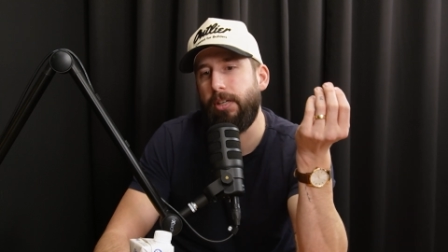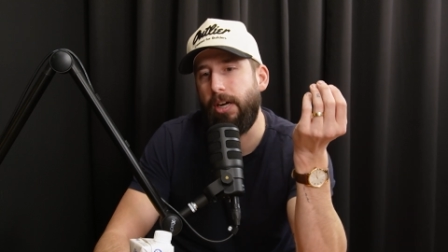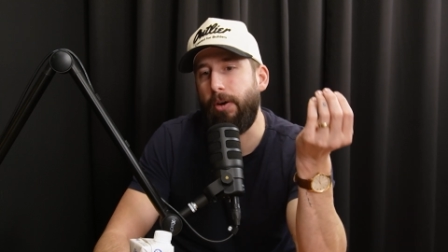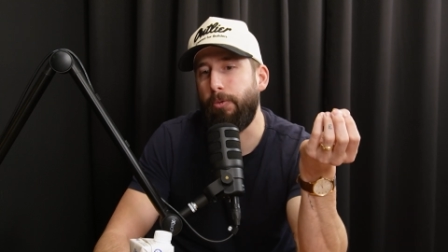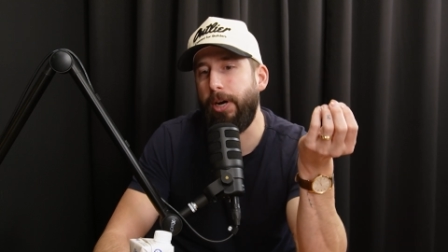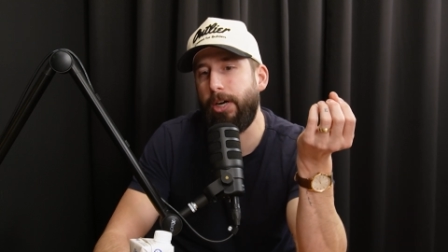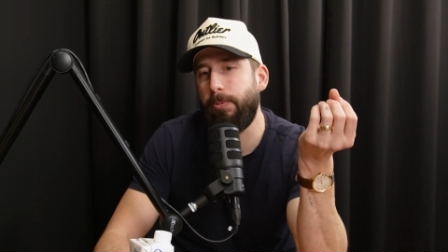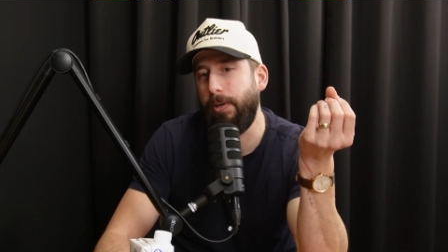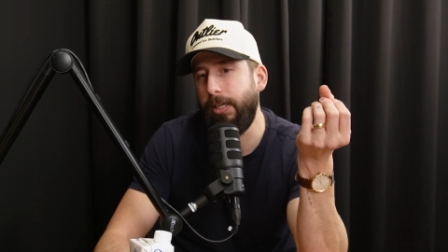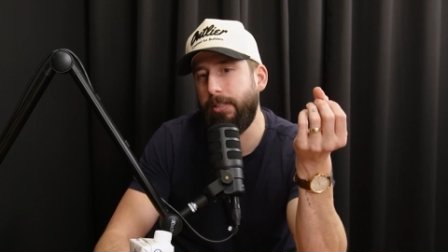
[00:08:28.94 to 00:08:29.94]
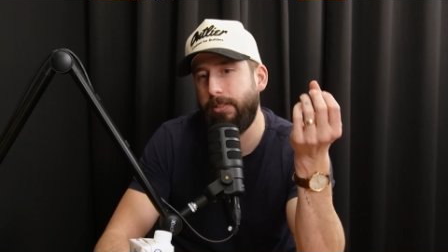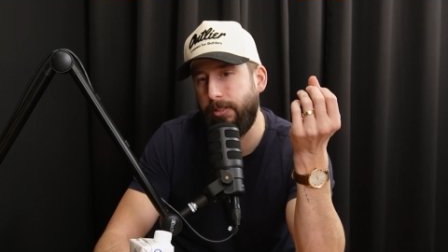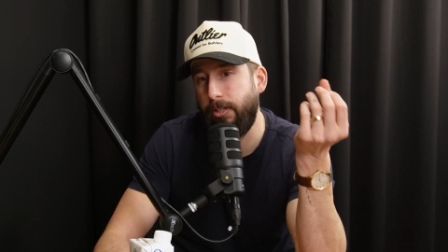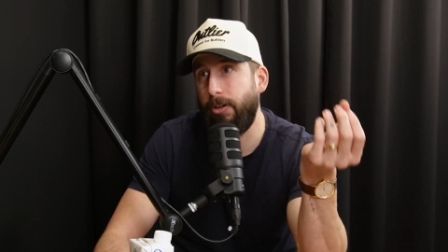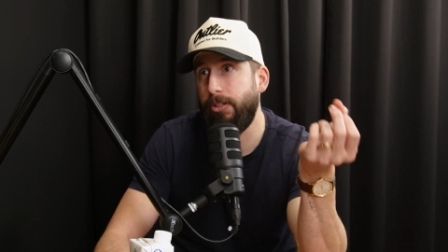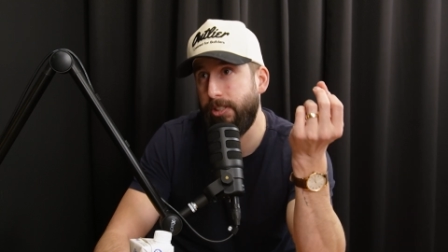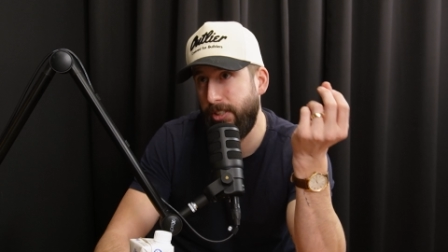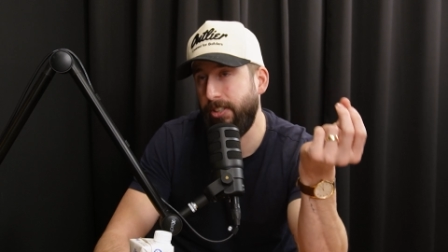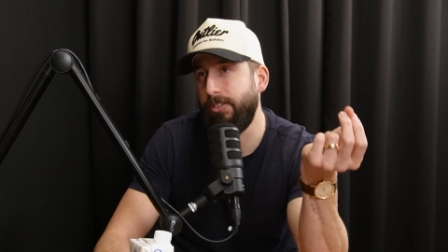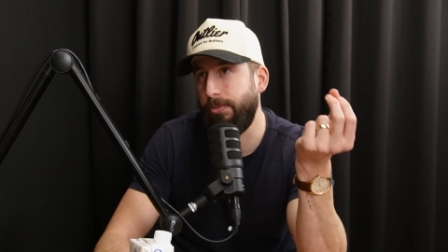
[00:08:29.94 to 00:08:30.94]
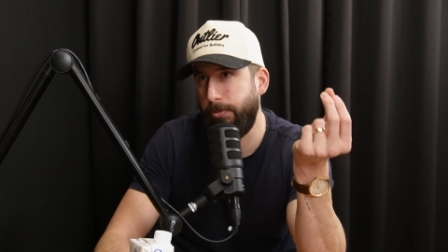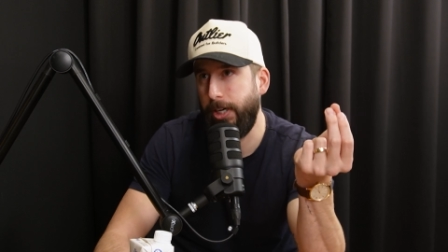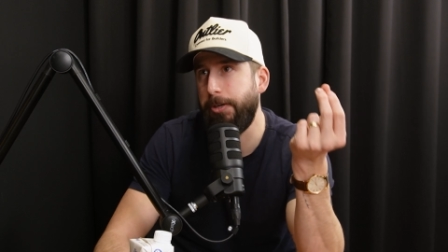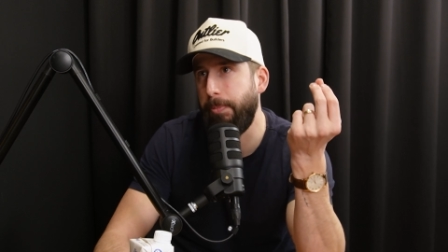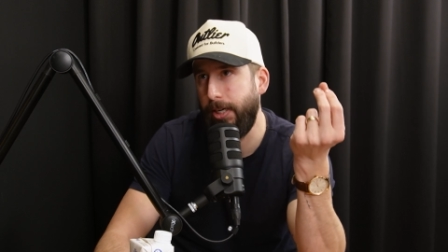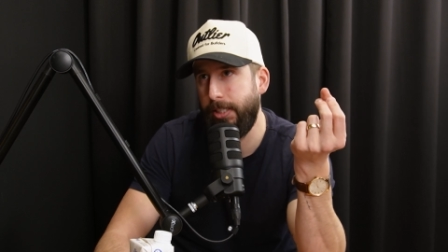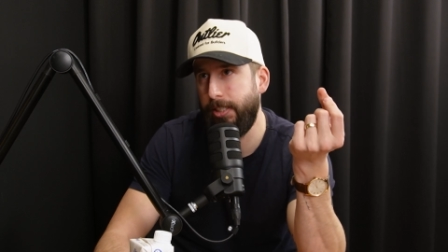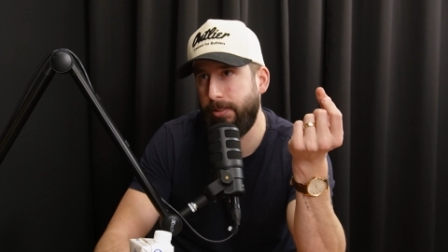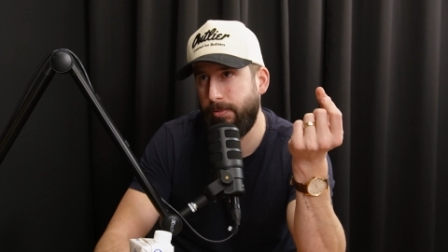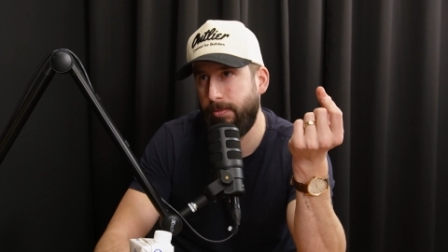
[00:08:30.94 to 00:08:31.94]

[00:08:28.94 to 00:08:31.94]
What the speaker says: a rare one, call this in the friend bucket.